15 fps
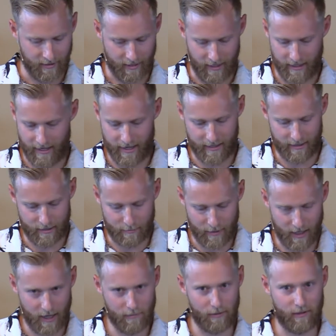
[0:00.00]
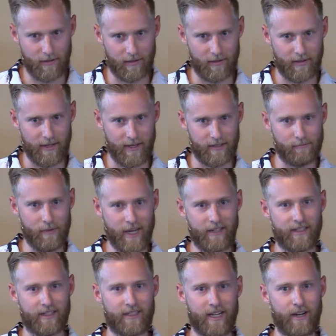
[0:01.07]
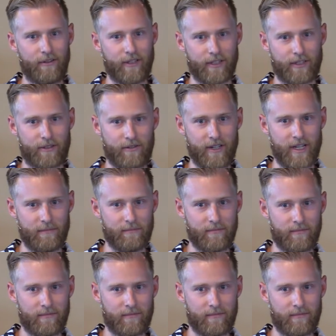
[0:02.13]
again, this parable is meant to sound extreme.